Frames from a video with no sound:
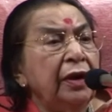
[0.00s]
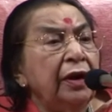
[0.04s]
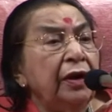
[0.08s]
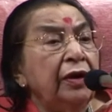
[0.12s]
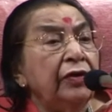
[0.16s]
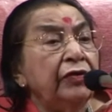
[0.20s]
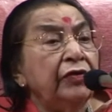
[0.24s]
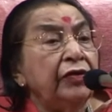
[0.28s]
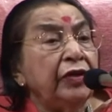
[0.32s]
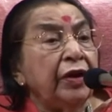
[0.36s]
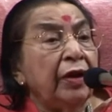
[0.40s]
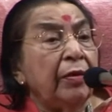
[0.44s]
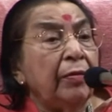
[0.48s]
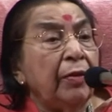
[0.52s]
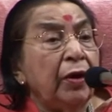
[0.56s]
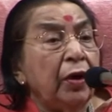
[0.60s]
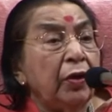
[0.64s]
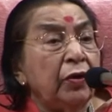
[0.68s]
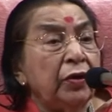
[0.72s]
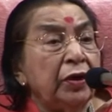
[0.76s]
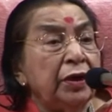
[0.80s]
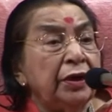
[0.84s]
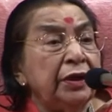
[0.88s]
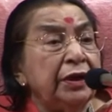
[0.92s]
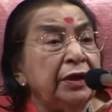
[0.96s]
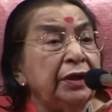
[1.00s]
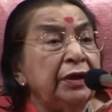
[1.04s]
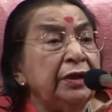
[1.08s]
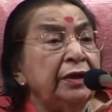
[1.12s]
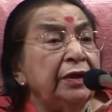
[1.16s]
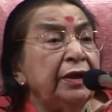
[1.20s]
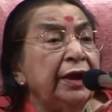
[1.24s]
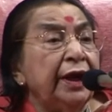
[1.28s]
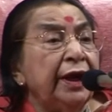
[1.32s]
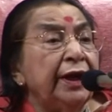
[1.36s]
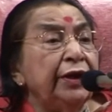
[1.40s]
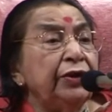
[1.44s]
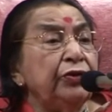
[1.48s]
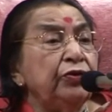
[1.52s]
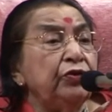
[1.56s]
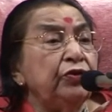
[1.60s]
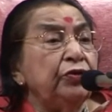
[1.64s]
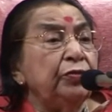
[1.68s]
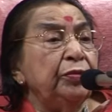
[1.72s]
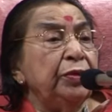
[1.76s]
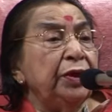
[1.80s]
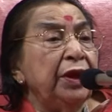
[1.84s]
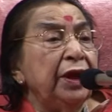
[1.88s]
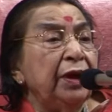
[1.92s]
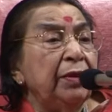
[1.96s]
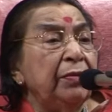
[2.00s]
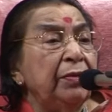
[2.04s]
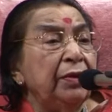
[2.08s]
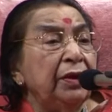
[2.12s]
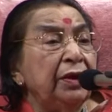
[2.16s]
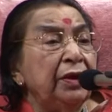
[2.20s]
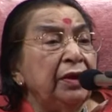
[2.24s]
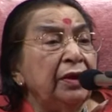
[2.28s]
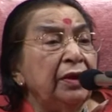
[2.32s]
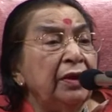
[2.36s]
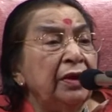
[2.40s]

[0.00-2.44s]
Somehow or other I should be able